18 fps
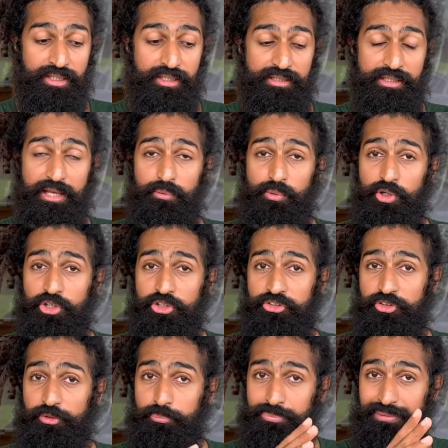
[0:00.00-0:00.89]
there was
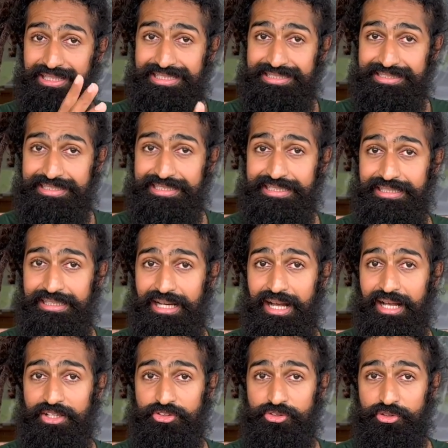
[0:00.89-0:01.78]
the priestly class,